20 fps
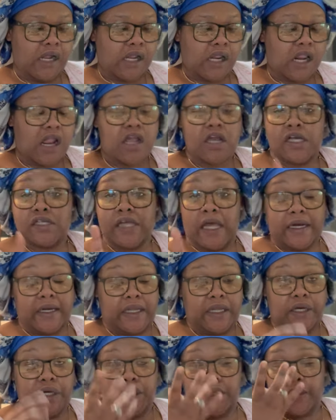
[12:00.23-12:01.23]
because I
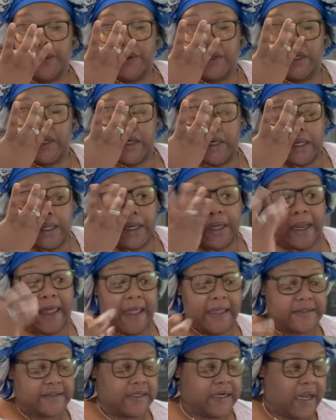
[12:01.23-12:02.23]
didn't do it
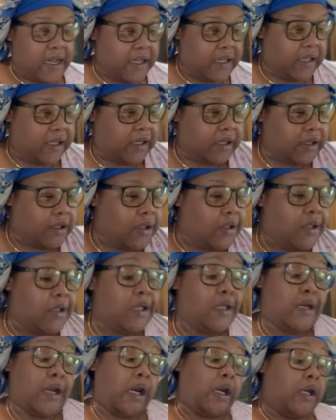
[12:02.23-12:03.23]
last night.
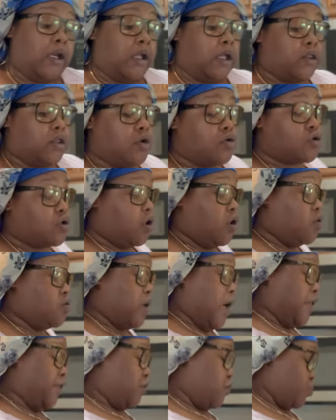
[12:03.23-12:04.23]
And I need to get those clothes
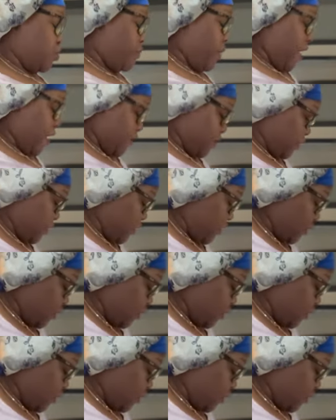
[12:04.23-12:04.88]
out those baskets